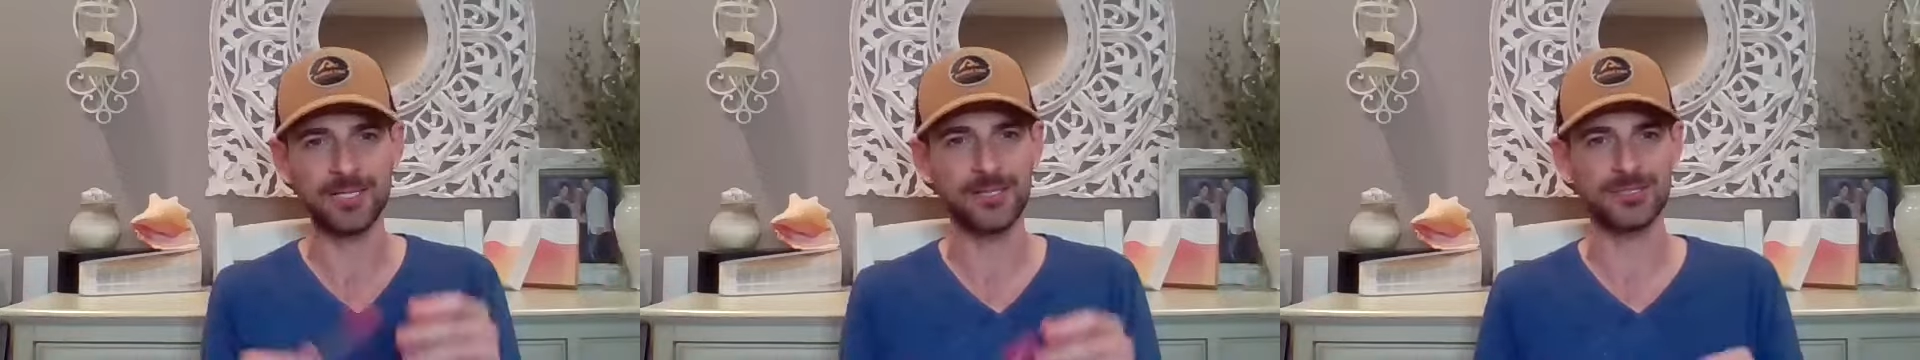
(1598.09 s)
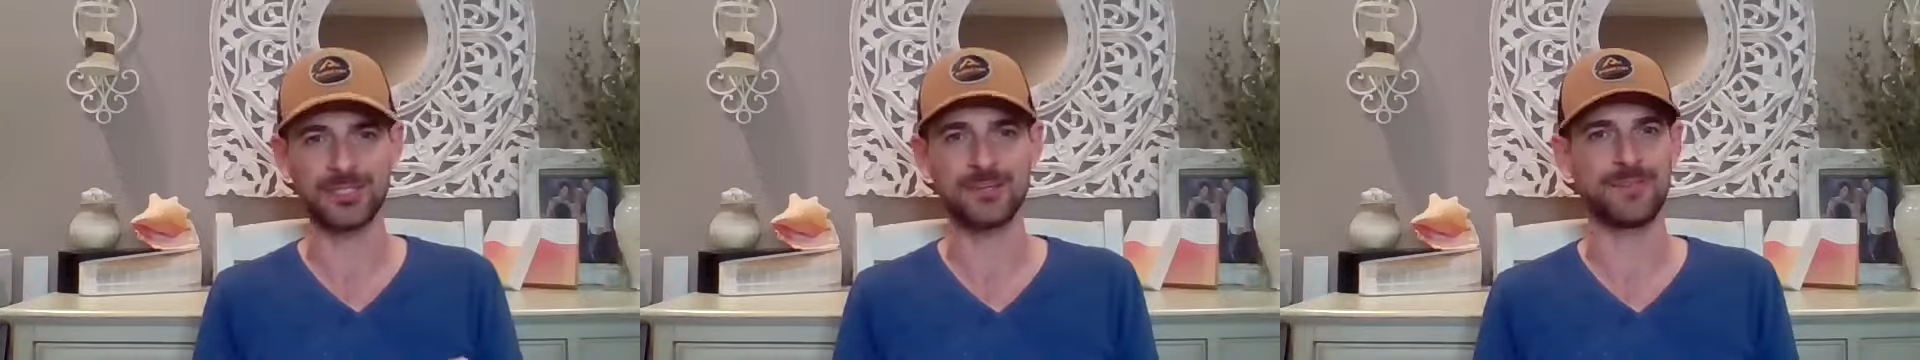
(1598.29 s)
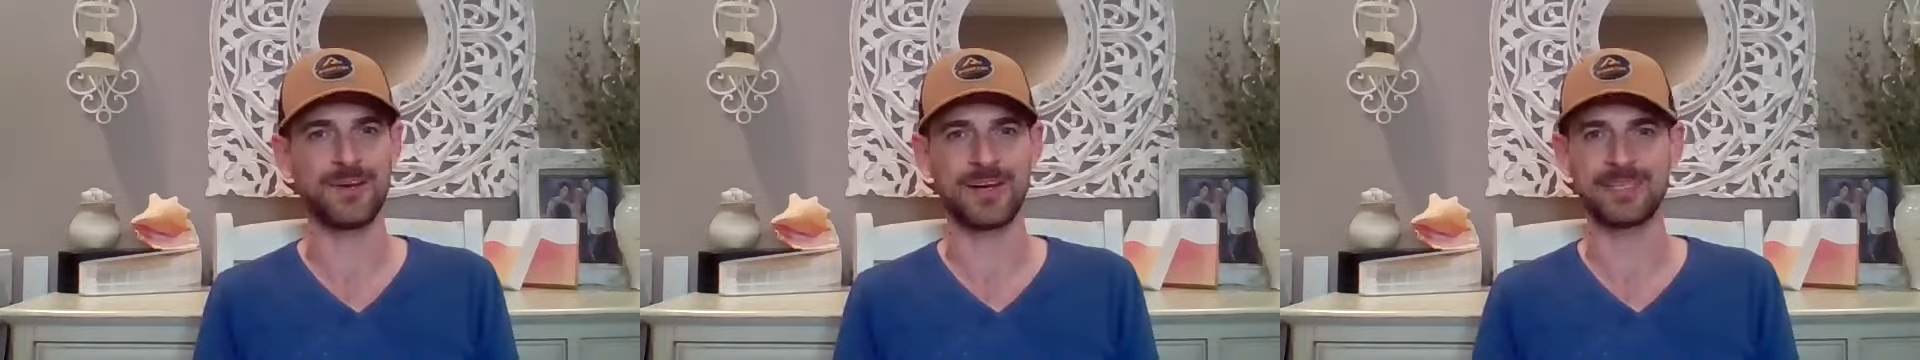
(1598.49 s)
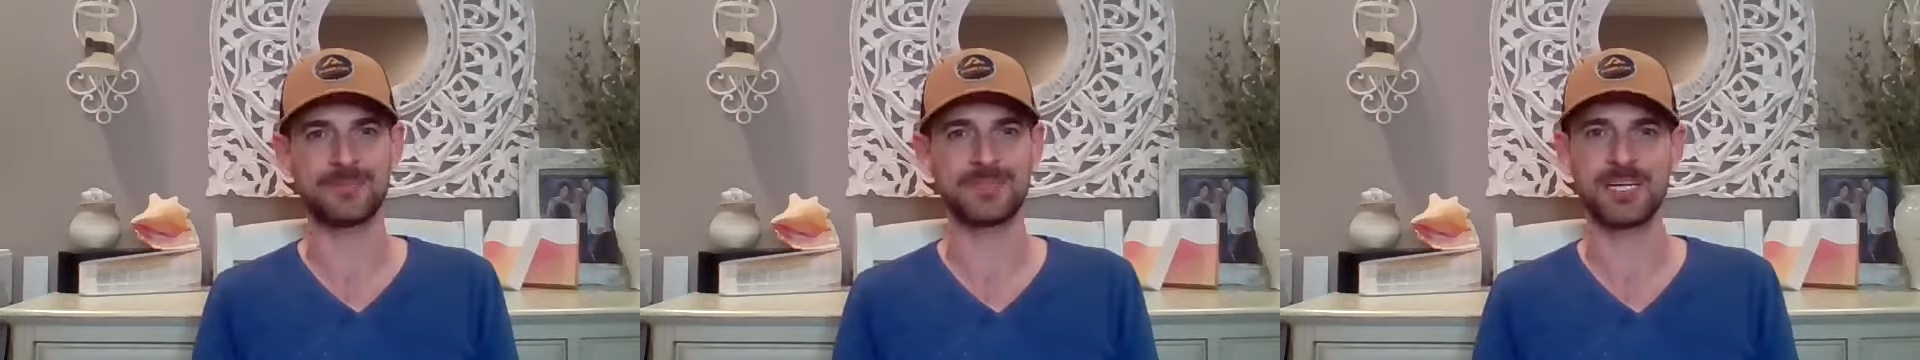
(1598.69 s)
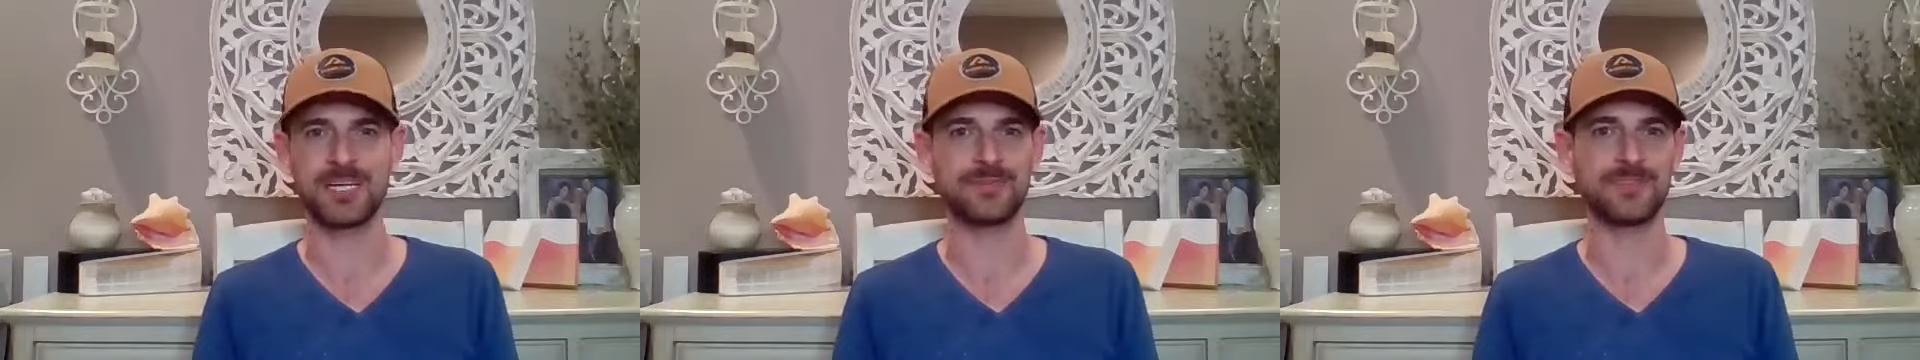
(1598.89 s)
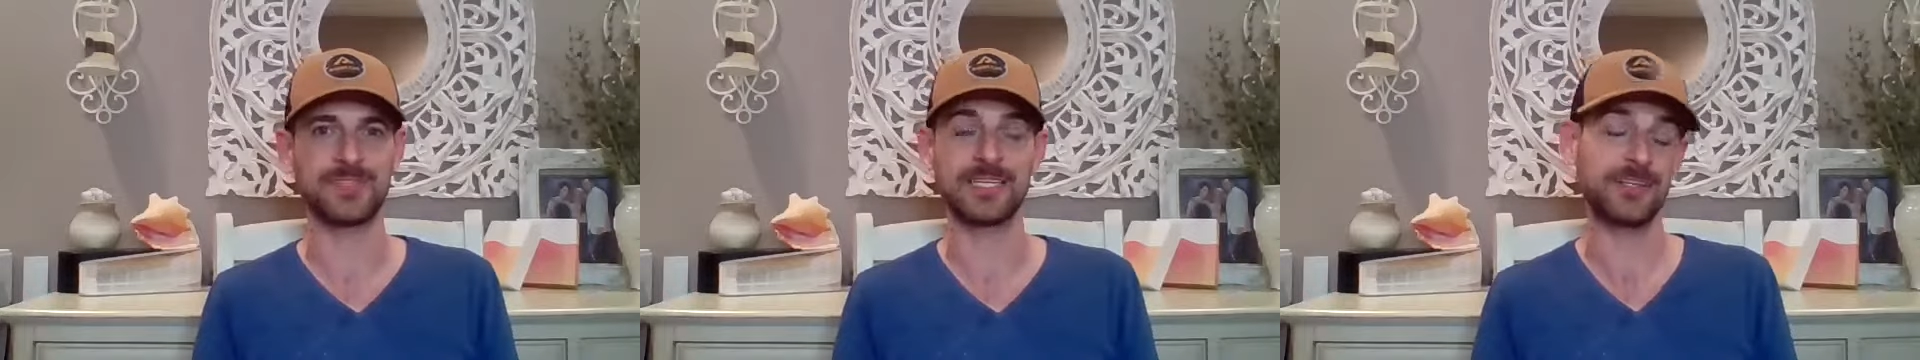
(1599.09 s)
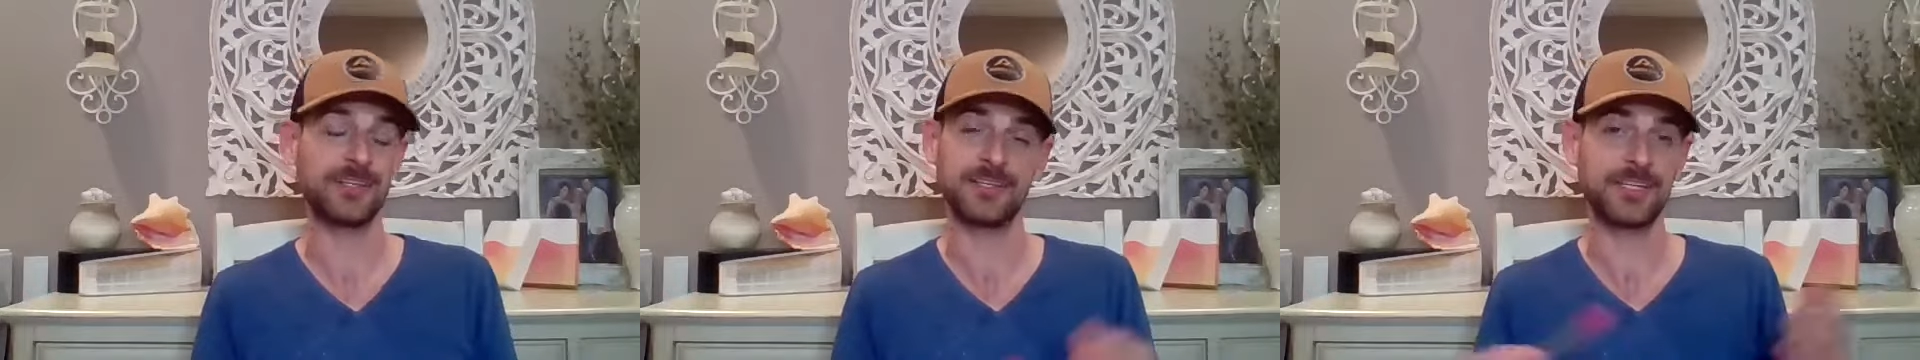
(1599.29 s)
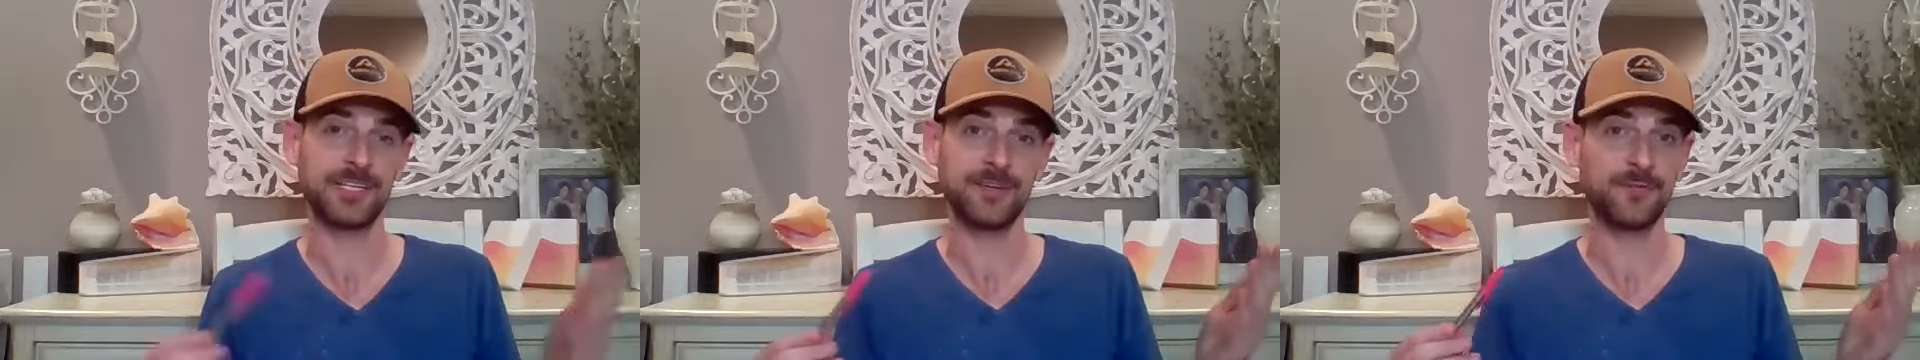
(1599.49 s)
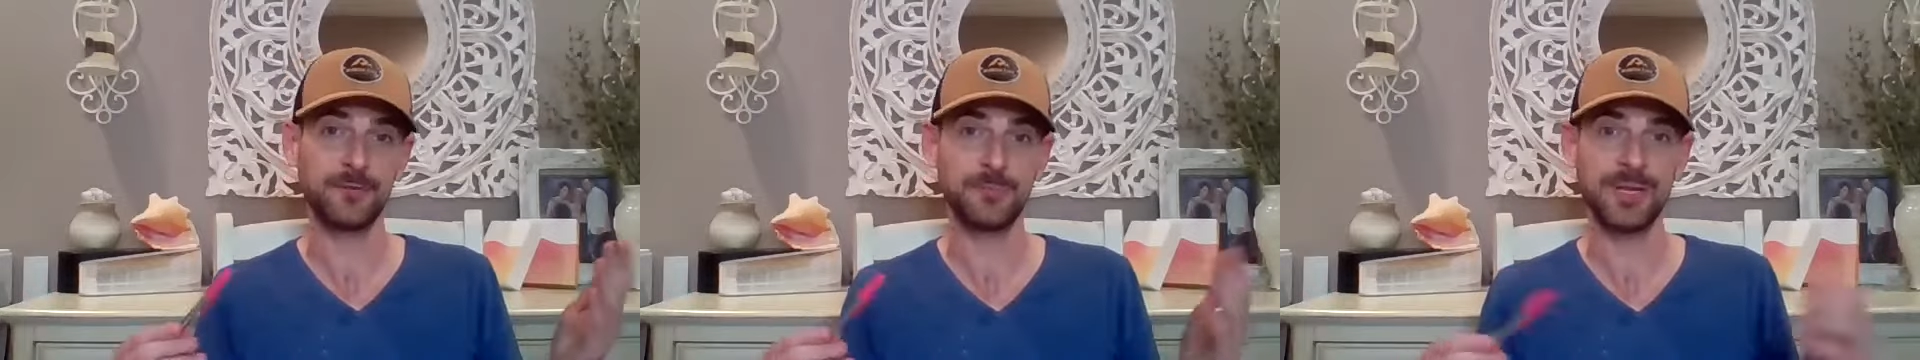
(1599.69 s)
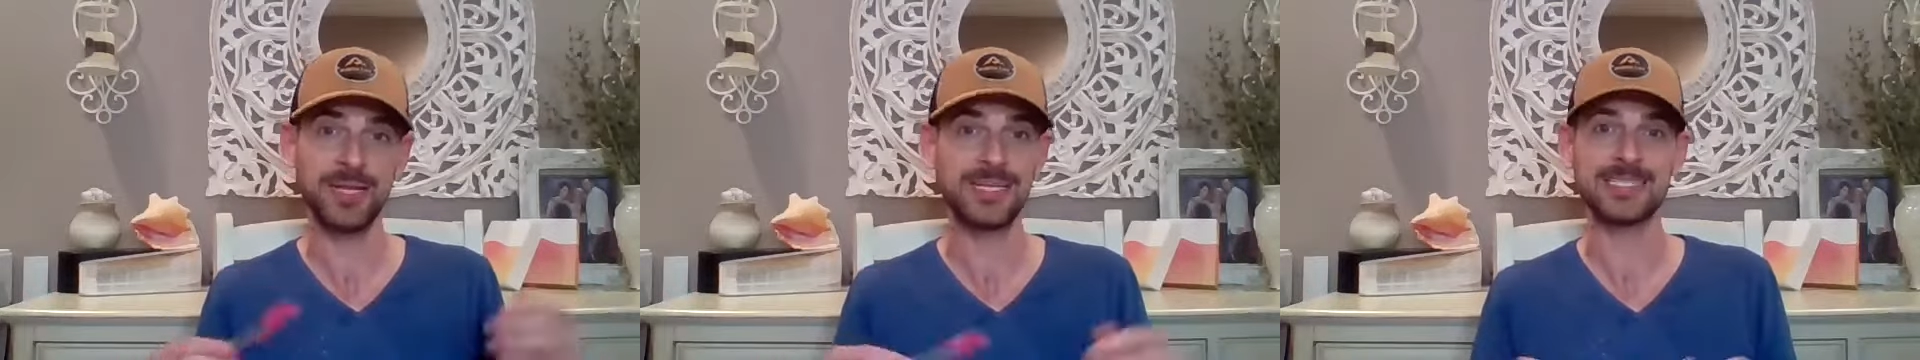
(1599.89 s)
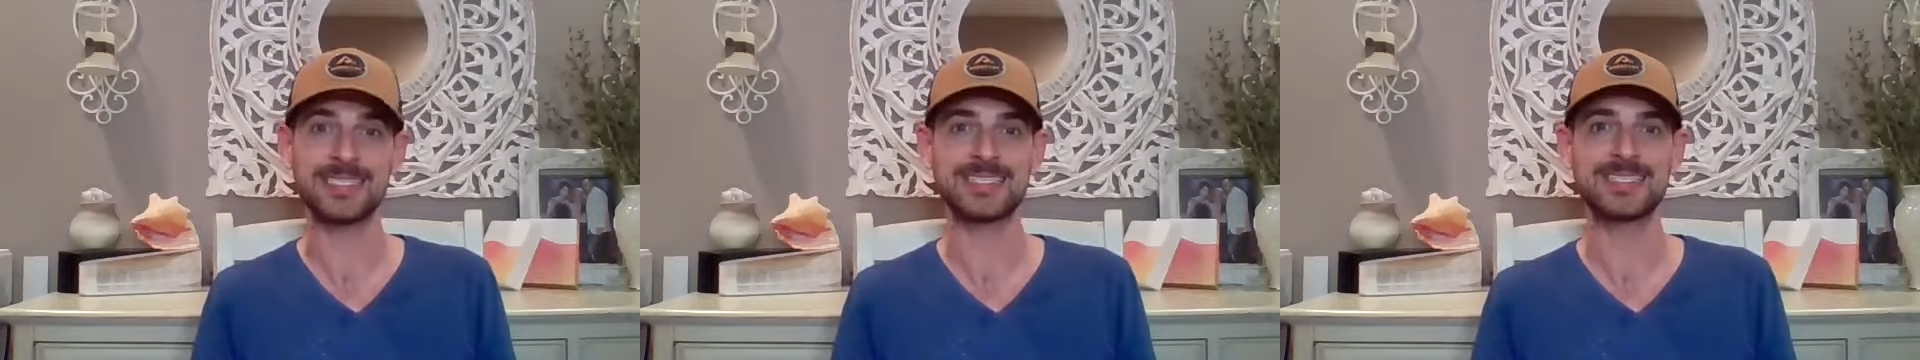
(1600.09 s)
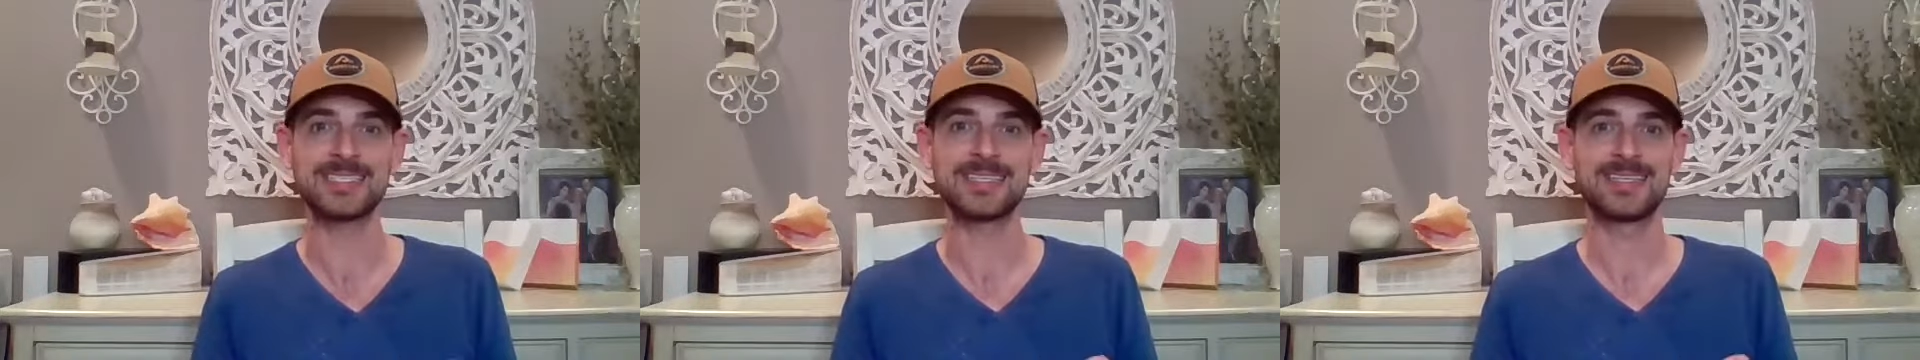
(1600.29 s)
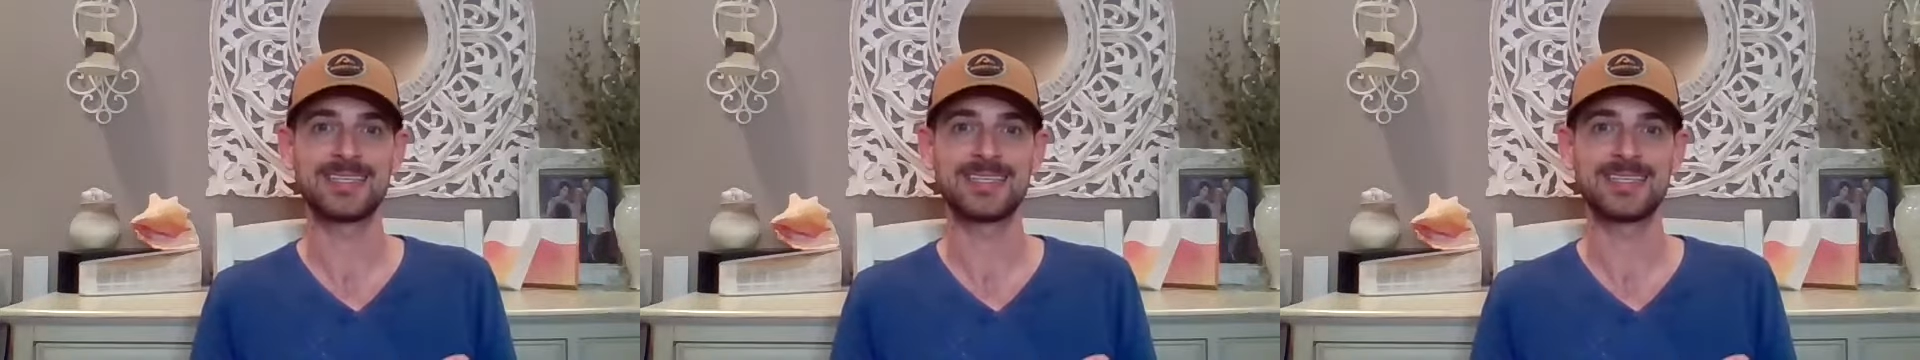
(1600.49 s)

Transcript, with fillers: here is going to find themselves in a different place,